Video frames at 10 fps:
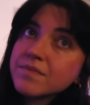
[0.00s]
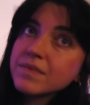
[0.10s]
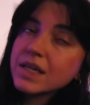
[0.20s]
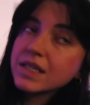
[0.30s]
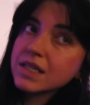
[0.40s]

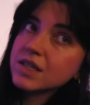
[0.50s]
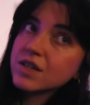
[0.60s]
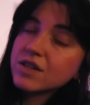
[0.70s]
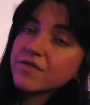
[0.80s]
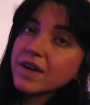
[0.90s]
it's easier
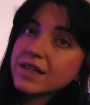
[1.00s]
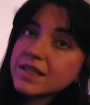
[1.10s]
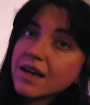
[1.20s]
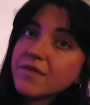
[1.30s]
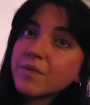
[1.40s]
to find
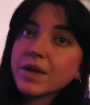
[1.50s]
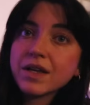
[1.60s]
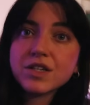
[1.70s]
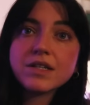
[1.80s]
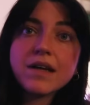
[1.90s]
stuff, and we
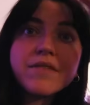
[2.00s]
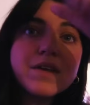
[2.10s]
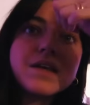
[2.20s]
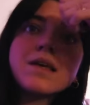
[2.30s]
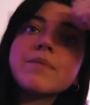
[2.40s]
can just kind of
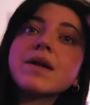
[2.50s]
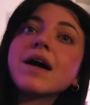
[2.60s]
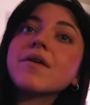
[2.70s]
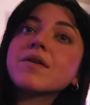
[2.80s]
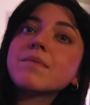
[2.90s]
like keep an
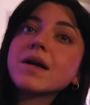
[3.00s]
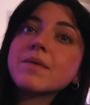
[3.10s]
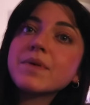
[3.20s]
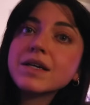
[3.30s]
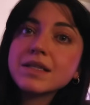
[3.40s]
eye out on
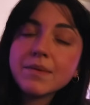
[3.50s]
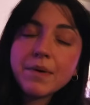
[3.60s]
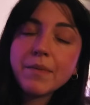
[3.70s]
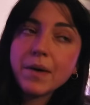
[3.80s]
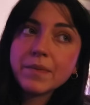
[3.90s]
Marketplace, and then my
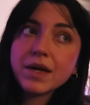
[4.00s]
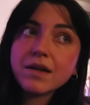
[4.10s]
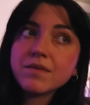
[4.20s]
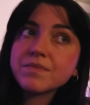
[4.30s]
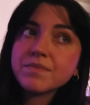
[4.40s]
mom
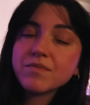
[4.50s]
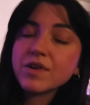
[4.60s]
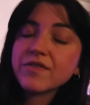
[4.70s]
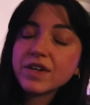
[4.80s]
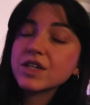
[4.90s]
can
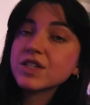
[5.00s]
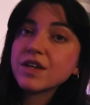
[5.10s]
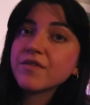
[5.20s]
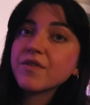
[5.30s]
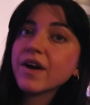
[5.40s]
refinish
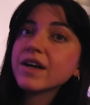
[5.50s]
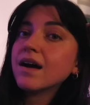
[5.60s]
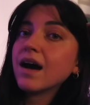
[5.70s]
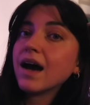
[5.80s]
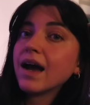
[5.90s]
stuff for us.
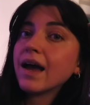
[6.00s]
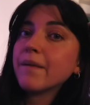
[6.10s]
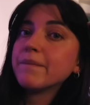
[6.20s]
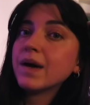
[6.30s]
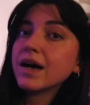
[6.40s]
I
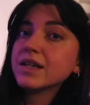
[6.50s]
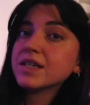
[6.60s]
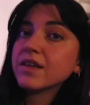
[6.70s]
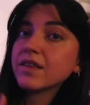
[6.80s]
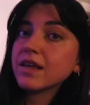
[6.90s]
bought
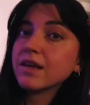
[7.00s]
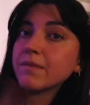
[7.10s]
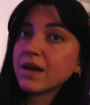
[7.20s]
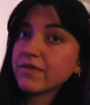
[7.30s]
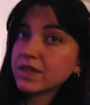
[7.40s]
the
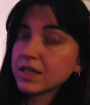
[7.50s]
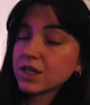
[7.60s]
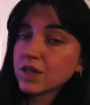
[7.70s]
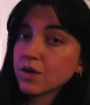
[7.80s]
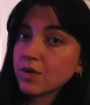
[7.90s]

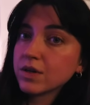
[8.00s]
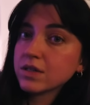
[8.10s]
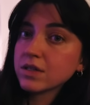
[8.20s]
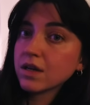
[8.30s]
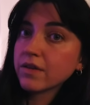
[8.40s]
manifestation
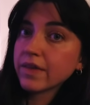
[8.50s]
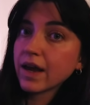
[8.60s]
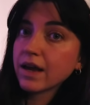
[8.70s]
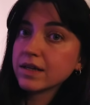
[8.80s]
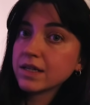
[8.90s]
course
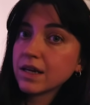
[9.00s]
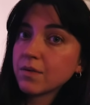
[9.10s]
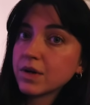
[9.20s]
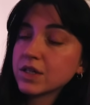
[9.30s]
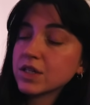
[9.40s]
that I said I
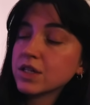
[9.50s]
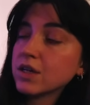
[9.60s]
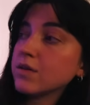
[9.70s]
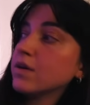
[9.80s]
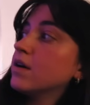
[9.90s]
wanted to
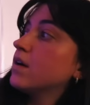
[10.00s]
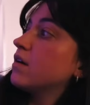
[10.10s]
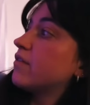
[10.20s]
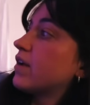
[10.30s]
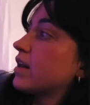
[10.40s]
do
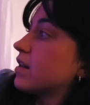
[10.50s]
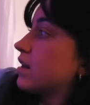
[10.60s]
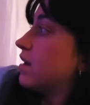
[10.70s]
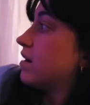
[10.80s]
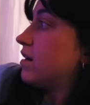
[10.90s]

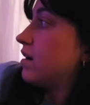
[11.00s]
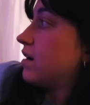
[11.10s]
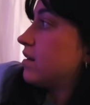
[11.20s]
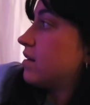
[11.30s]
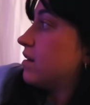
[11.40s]
finally
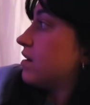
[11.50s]
on,